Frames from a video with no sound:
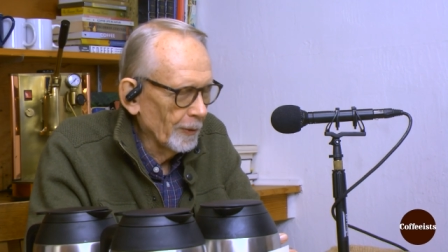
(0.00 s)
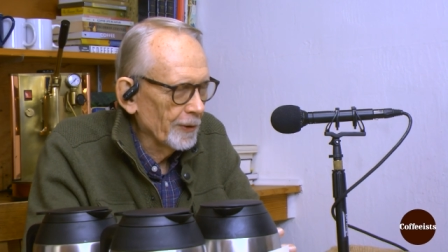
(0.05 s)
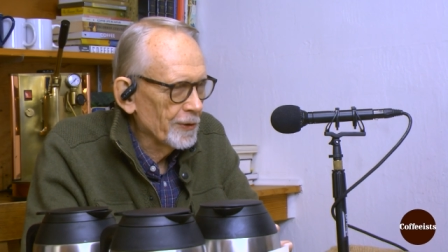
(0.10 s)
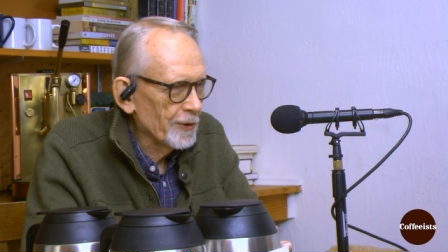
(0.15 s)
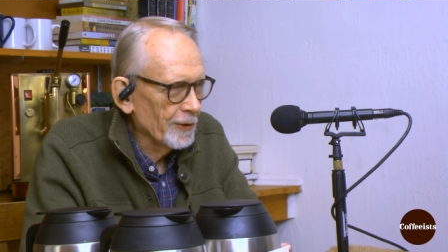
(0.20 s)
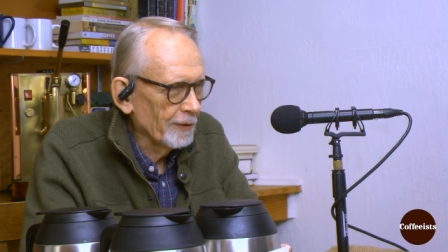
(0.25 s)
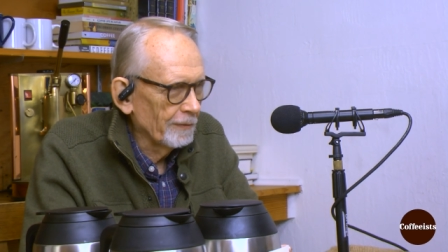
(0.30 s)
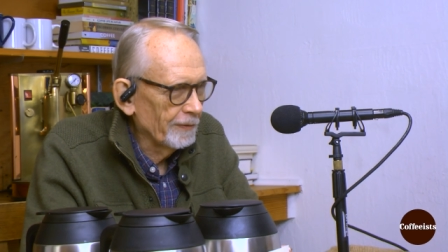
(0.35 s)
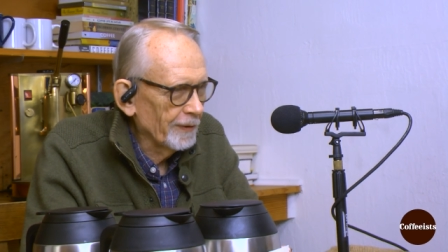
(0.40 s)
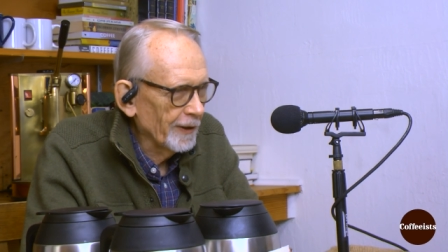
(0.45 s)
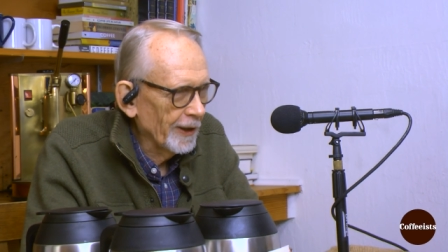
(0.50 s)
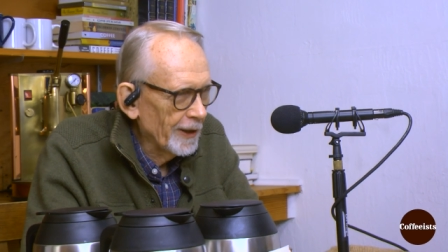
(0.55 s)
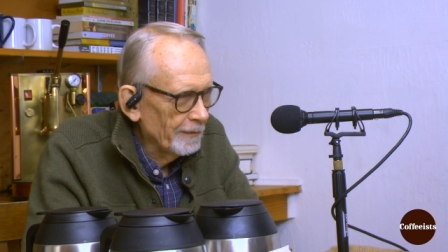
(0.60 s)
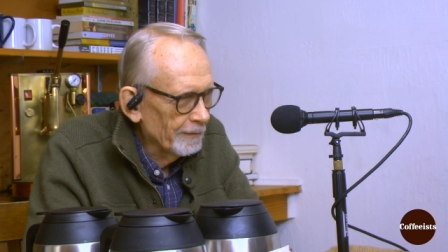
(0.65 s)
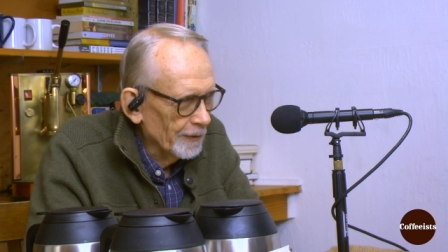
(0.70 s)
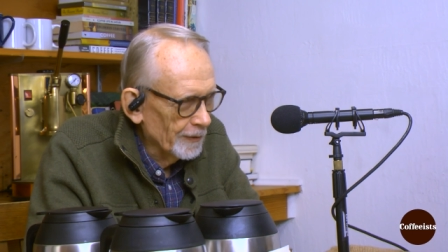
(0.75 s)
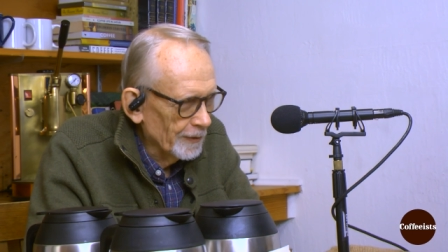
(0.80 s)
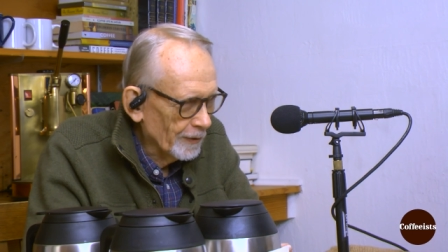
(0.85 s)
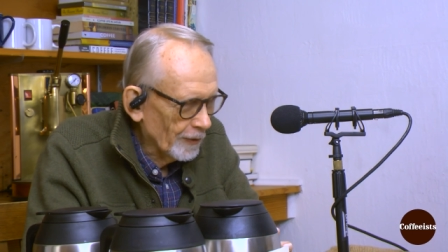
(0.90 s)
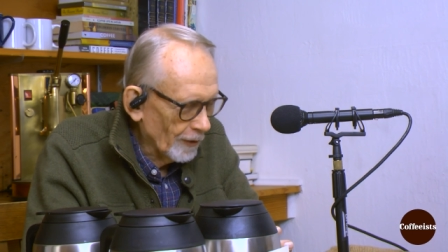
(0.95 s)
it's a
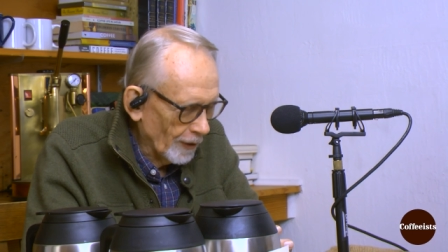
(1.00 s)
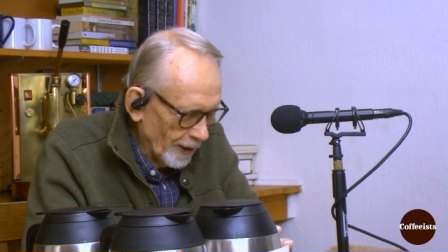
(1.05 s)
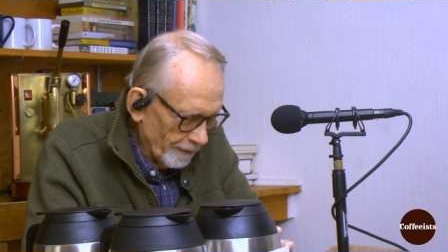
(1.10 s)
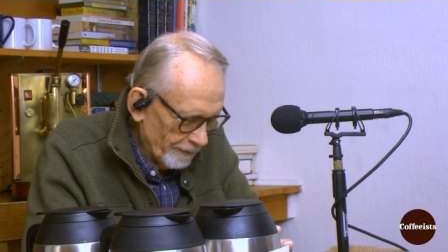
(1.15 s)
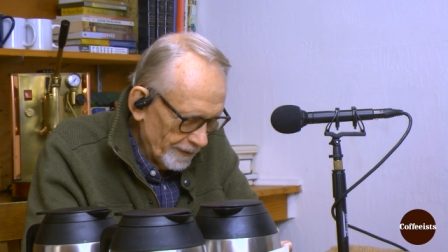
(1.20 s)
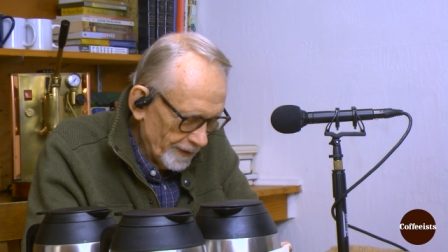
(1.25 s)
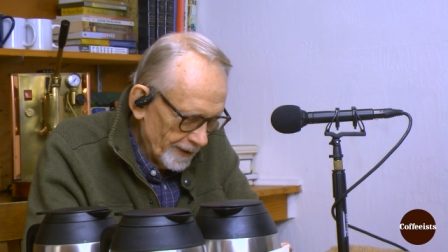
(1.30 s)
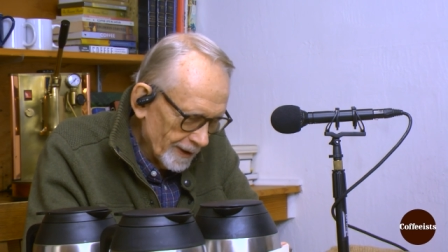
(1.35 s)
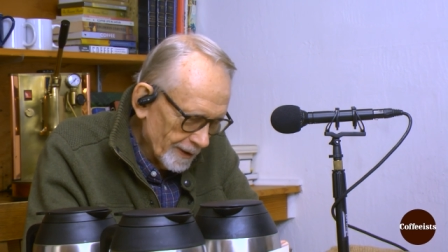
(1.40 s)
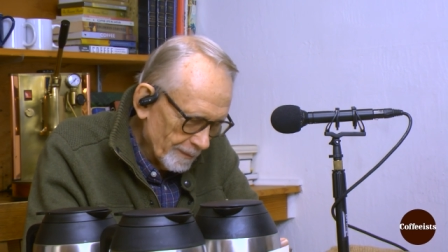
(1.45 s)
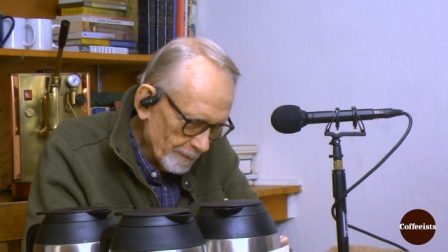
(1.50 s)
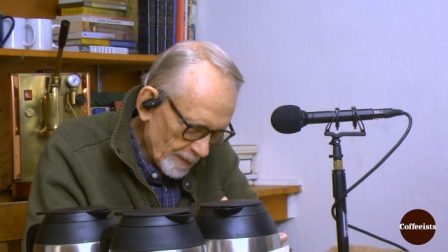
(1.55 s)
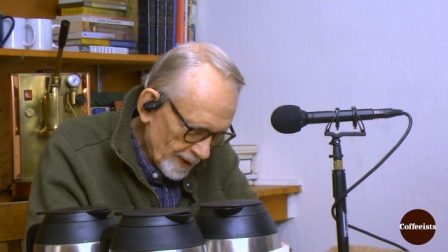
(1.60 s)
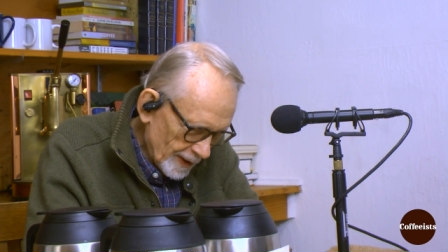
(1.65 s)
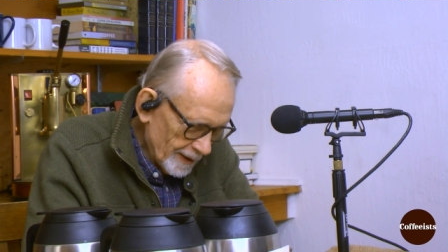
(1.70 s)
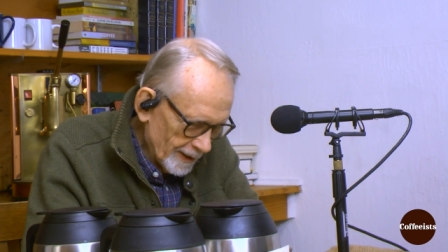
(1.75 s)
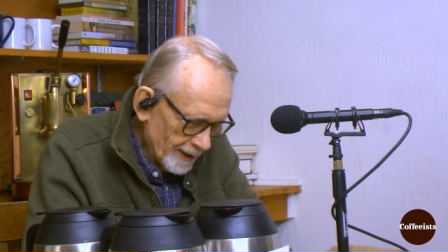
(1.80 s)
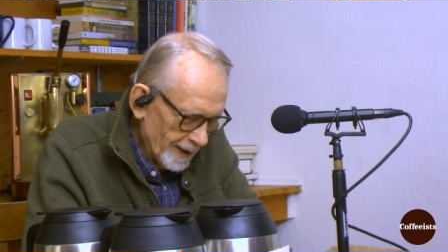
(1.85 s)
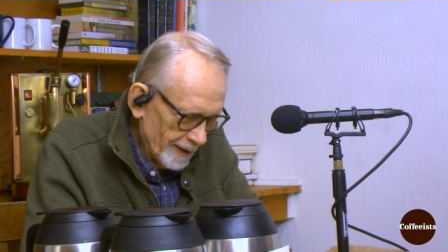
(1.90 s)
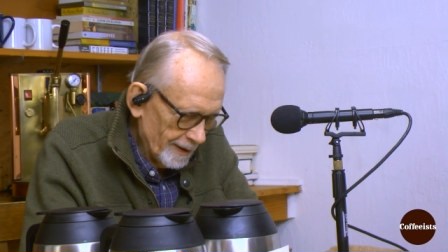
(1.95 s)
flavored coffee. I
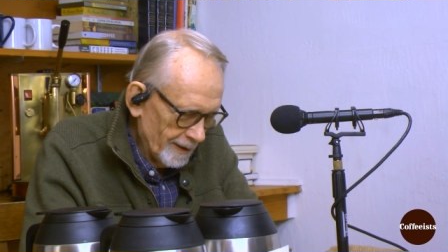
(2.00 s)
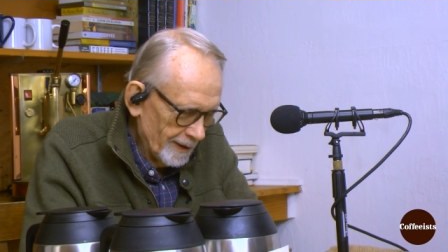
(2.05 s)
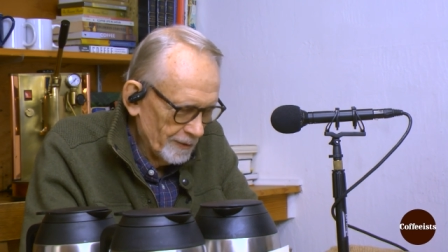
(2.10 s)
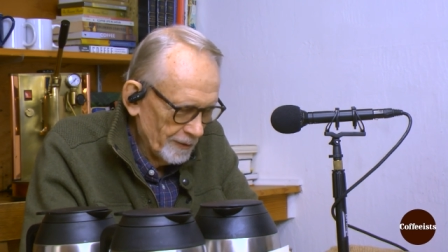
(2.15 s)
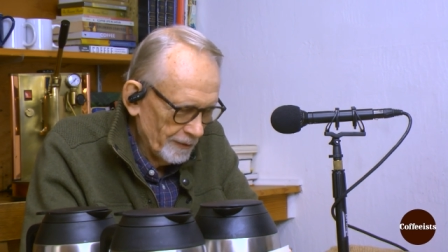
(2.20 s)
mean, it's